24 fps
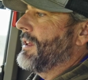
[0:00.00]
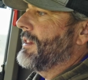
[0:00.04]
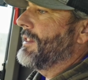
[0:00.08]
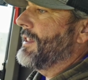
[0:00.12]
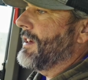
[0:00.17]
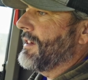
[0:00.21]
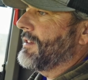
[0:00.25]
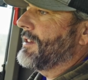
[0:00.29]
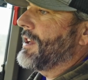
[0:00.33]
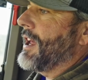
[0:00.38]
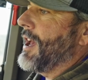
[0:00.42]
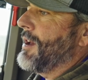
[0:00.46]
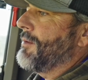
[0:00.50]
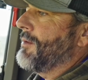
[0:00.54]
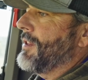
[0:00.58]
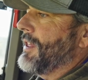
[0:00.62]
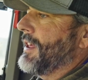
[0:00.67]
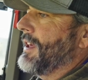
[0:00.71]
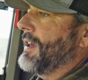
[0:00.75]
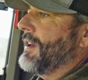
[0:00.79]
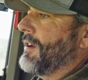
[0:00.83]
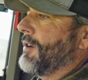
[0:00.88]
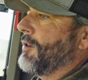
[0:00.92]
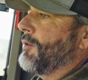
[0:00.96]
this time of
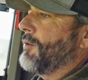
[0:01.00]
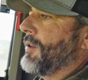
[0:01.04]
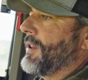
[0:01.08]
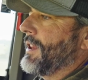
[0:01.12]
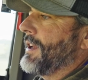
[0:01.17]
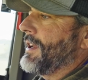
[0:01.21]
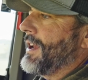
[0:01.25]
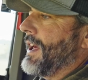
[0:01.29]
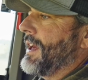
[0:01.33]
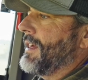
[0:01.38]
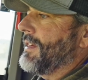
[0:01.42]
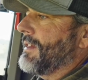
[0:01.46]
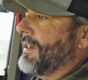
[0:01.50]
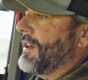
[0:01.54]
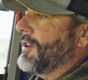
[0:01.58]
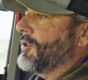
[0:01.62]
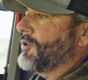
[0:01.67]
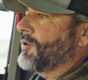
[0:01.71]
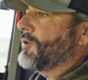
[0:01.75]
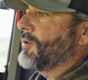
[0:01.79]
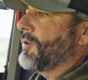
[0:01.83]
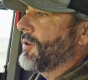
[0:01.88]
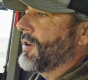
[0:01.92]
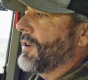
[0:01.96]
the year when the days
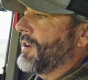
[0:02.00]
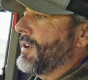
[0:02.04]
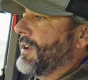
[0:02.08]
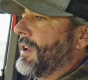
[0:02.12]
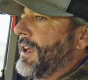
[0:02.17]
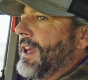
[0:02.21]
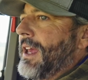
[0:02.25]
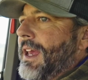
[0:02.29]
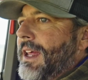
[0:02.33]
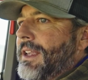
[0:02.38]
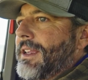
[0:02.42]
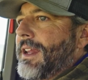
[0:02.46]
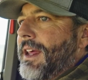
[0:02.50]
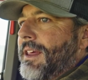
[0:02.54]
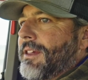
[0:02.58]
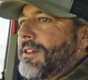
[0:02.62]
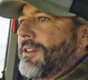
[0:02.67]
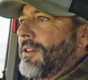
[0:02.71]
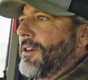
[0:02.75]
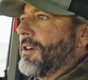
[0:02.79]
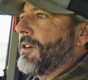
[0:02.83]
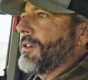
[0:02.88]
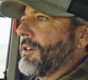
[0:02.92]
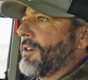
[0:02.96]
get short, it
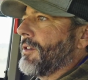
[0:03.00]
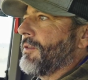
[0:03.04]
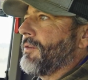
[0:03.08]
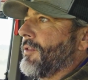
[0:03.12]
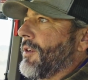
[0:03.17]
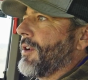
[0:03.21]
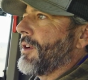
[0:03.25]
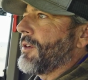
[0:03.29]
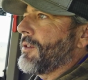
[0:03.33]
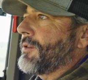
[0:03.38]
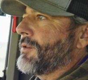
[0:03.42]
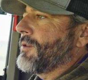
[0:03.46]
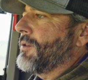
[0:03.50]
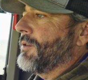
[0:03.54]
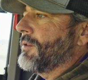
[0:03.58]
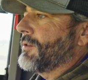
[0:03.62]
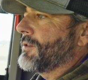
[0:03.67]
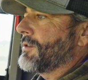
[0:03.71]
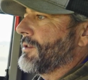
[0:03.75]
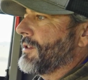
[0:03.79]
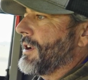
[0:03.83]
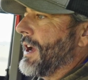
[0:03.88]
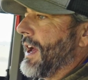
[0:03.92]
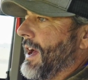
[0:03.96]
takes longer for our soil
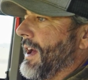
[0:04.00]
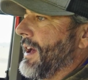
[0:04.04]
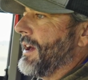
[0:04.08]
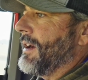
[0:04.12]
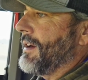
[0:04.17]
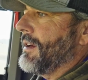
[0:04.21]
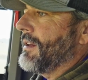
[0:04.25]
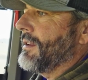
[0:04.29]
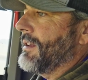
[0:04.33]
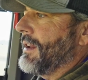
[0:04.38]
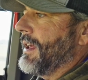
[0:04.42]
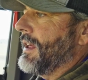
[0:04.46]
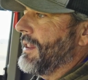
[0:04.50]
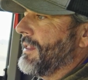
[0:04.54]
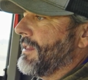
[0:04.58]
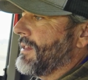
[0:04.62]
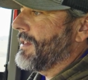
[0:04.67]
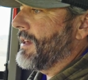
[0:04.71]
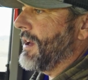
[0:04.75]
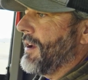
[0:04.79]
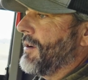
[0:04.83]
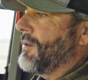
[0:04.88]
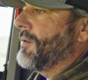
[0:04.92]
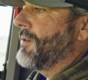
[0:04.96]
to dry out, and
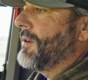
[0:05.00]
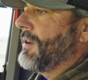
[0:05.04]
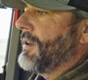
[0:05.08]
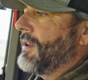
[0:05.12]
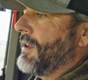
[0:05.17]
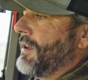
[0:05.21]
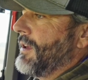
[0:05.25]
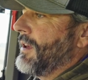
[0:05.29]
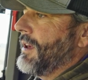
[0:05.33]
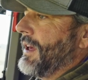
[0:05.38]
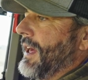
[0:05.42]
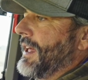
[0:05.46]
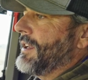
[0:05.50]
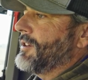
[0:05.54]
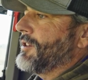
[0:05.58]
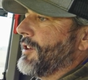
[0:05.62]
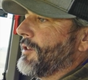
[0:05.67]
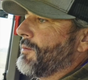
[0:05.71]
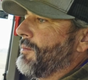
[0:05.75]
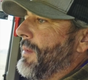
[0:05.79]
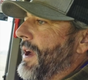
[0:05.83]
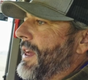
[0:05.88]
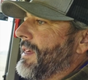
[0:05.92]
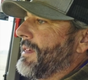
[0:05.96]
so it
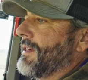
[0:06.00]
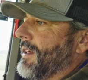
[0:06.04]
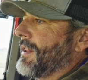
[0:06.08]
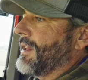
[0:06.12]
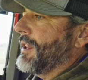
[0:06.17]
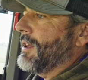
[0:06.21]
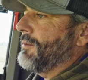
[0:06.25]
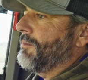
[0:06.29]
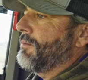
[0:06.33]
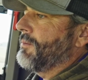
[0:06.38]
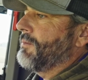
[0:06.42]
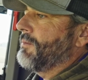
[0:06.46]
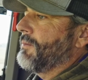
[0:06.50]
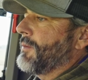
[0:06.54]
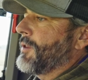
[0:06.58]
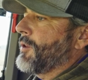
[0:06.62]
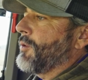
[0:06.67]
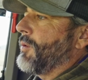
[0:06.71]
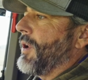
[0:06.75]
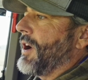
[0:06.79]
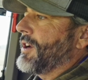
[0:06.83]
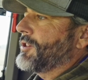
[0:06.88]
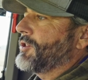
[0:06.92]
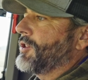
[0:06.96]
just basically
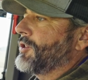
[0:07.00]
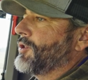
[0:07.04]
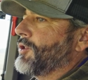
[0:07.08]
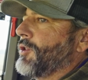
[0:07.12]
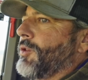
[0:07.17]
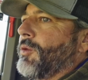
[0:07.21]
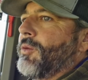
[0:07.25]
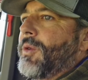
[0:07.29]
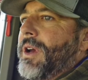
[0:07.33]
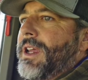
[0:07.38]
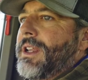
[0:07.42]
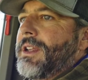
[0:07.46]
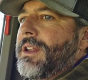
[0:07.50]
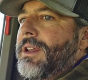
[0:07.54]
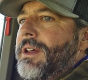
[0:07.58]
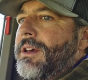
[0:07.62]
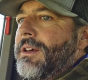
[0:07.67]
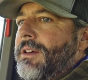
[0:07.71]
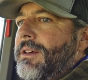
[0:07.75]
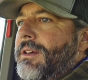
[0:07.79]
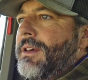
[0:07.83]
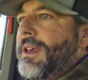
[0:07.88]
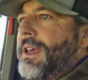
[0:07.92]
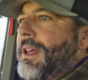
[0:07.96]
squashes your
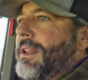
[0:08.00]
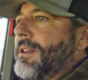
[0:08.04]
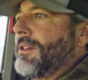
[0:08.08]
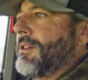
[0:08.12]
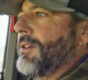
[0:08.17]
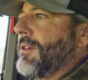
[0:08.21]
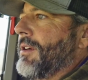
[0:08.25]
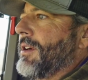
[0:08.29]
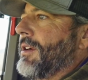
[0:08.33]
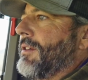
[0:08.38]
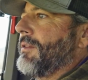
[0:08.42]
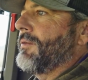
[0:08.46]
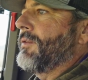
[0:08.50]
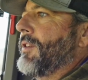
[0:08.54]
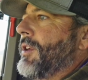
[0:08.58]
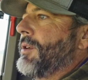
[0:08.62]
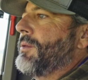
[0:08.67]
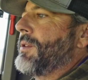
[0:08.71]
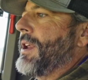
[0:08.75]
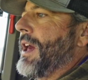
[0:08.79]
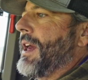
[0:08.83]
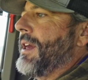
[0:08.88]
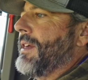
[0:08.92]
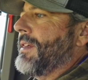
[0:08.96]
window into a few
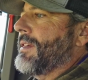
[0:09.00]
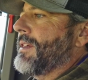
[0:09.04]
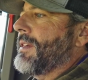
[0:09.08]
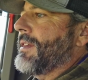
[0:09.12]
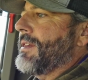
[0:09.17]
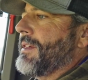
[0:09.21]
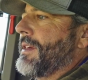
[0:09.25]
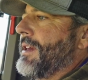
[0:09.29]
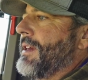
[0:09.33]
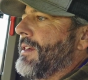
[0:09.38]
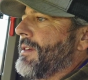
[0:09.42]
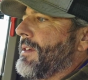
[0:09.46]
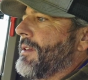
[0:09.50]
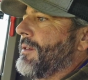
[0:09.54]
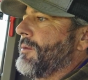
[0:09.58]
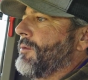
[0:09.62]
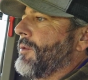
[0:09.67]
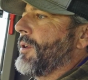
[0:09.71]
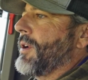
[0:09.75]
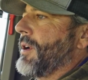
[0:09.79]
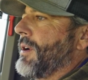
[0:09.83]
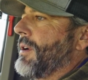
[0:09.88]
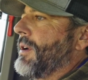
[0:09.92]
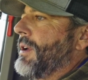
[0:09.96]
days a season
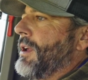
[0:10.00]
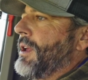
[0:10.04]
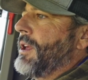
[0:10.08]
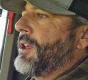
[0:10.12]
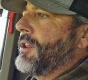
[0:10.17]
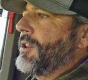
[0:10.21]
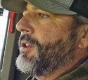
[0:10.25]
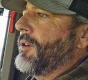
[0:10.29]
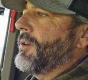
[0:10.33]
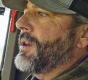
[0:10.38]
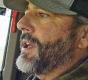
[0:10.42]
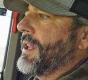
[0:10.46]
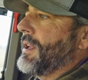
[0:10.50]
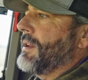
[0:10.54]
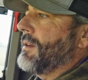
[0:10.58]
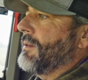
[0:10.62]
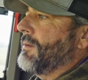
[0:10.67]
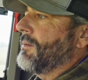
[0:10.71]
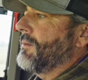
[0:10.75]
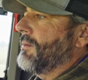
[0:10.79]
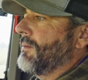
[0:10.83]
where you can,